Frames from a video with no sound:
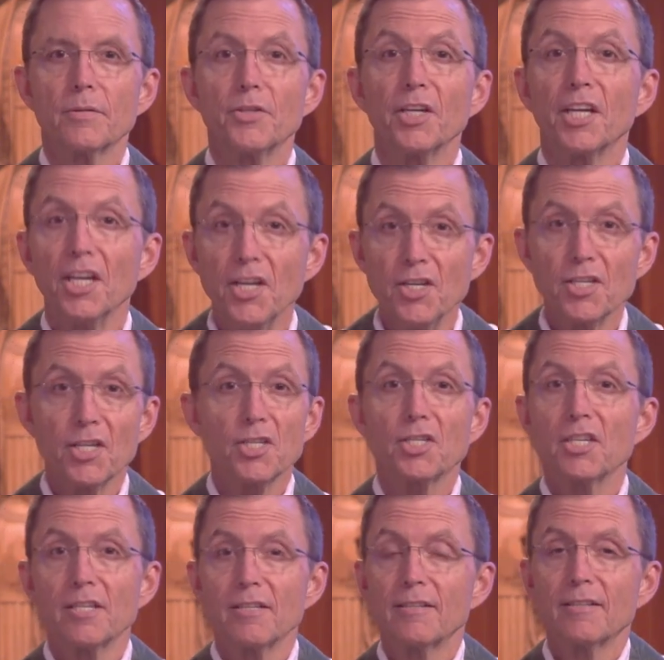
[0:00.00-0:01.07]
the
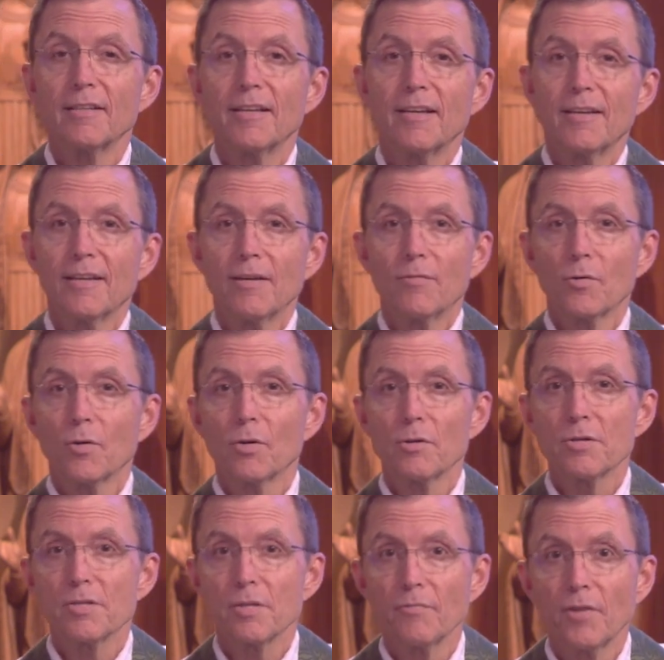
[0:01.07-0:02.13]
condition for
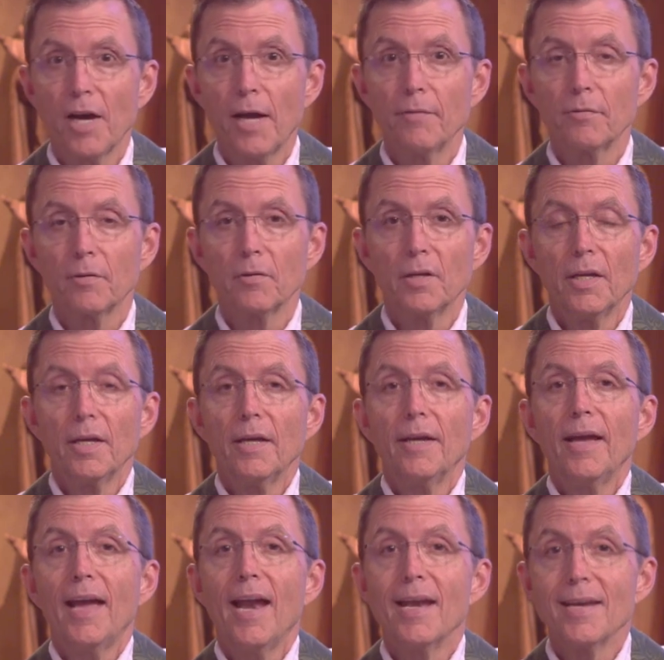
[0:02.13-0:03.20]
her survival.
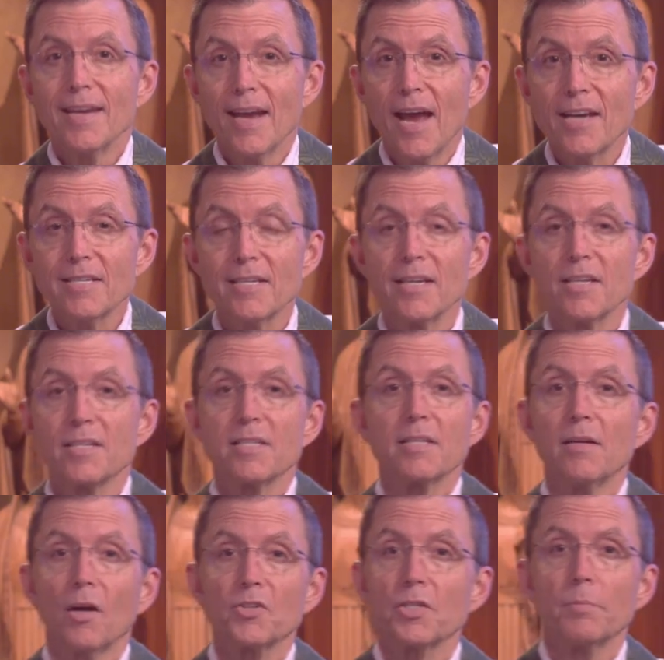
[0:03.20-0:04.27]
And yes, it is
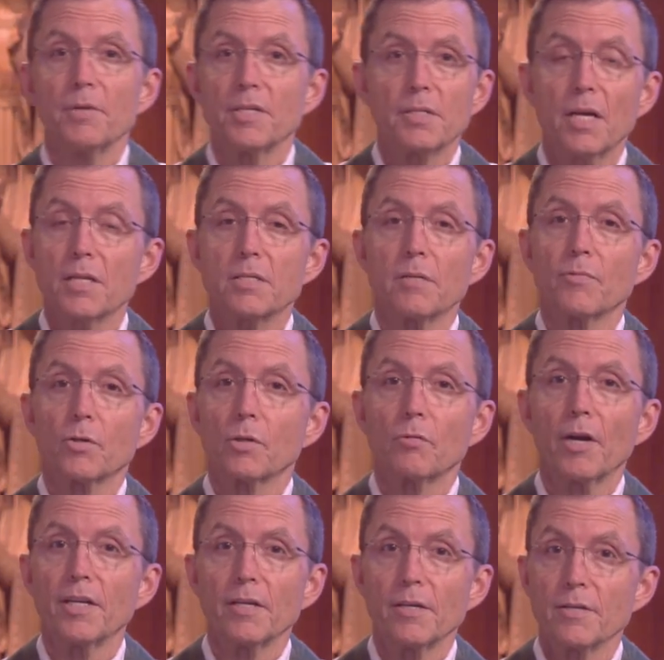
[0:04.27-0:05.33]
the ultimate test of her
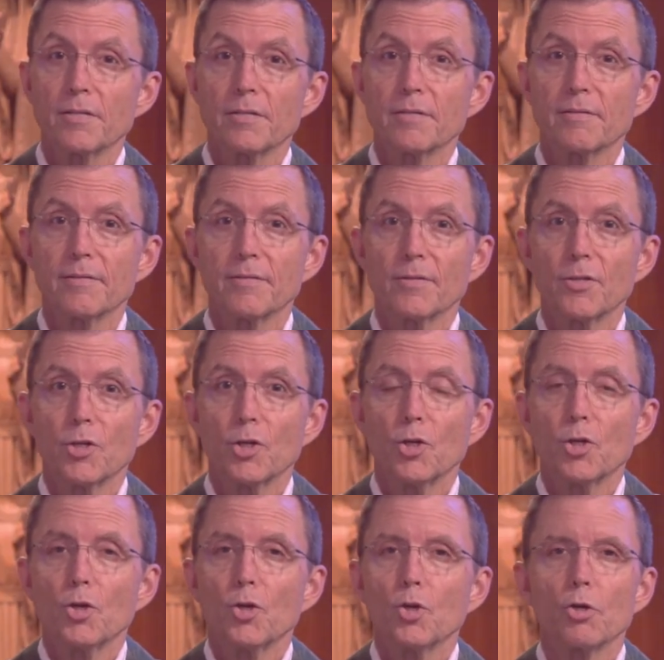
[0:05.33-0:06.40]
greatness,
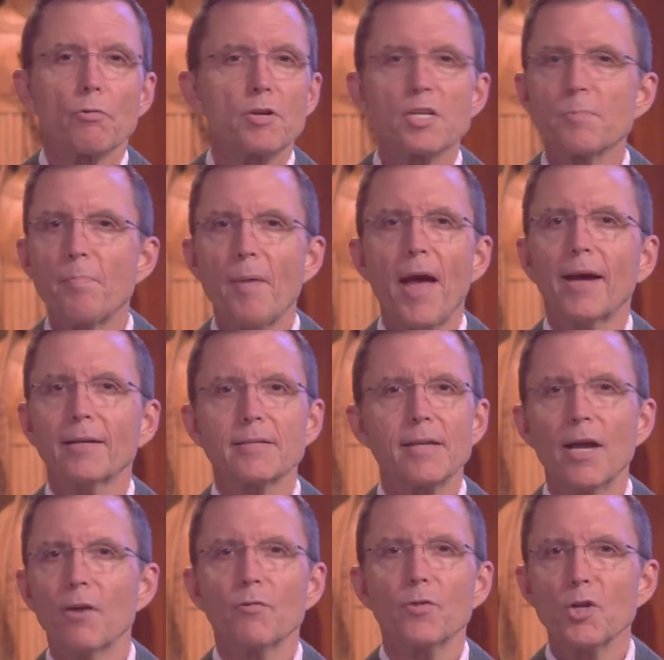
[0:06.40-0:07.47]
to respect
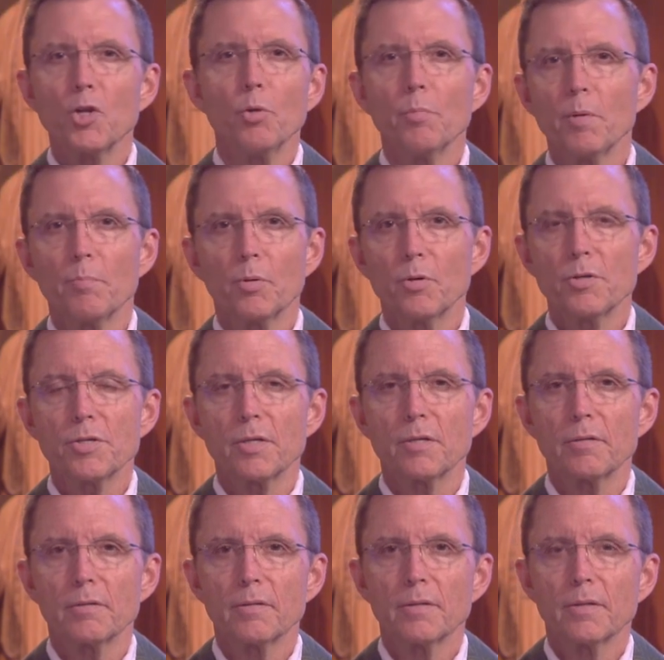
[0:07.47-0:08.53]
every human person,
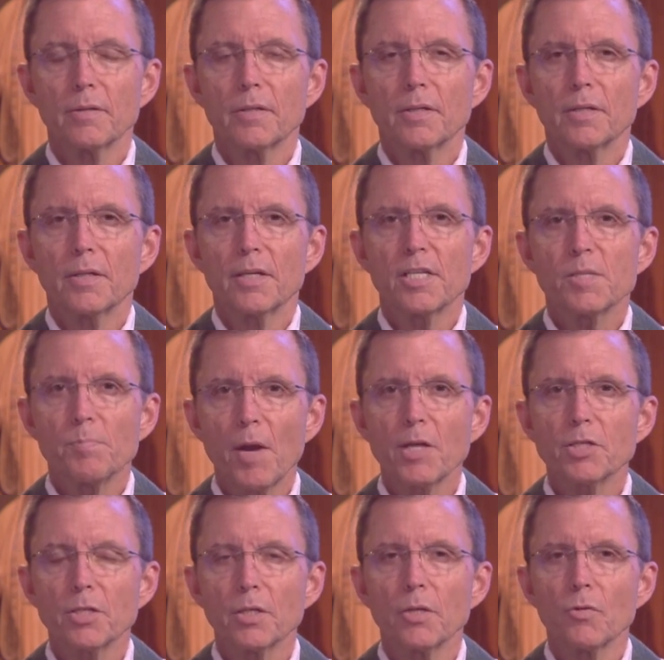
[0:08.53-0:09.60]

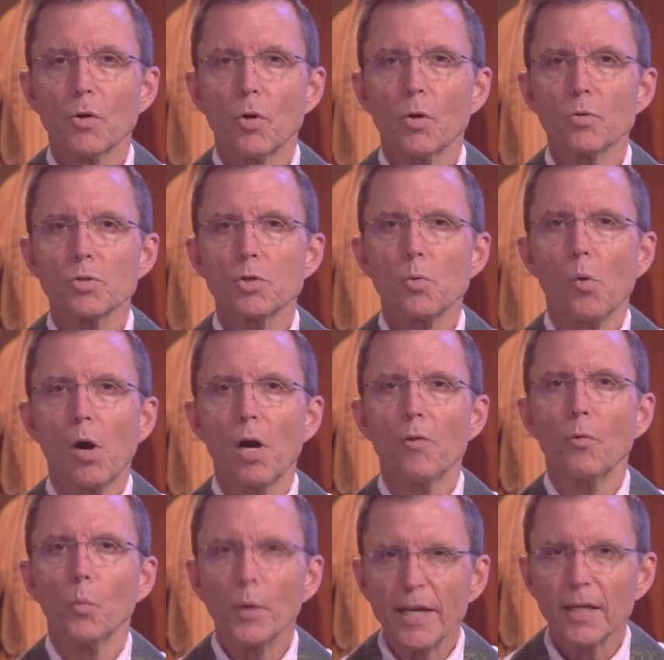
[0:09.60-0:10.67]
especially those who are
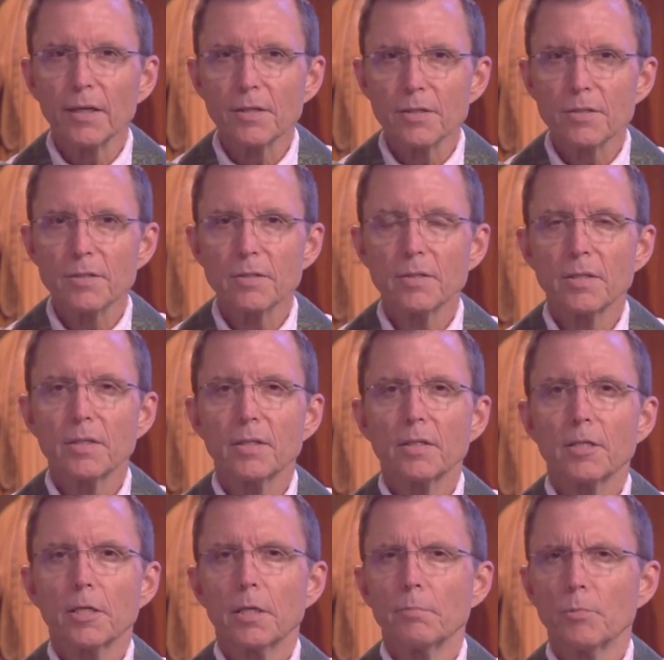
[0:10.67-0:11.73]
the weakest
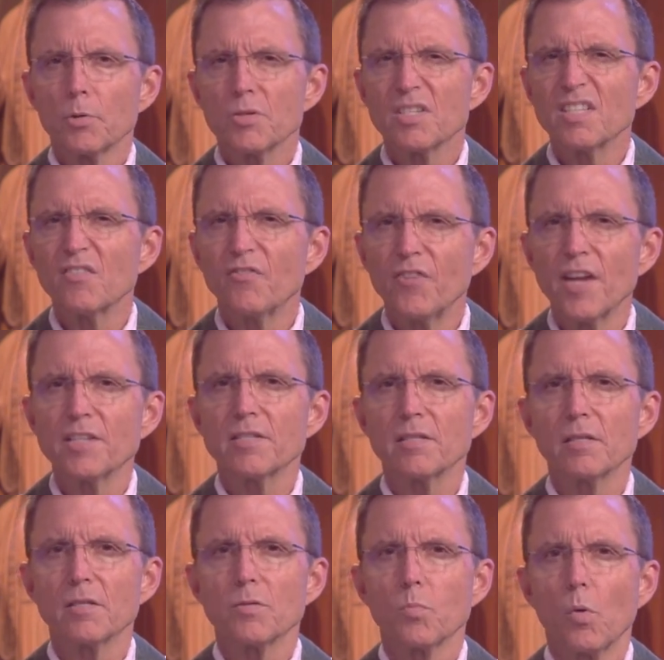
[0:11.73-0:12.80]
and most
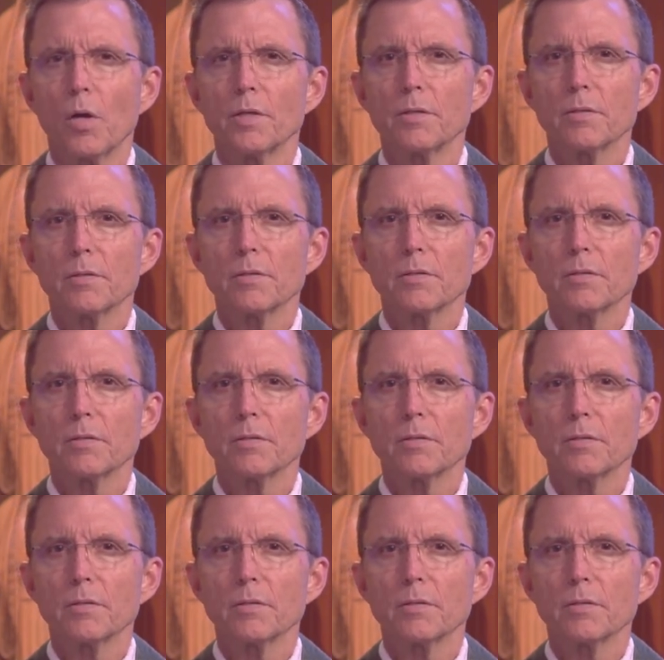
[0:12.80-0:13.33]
defenseless ones,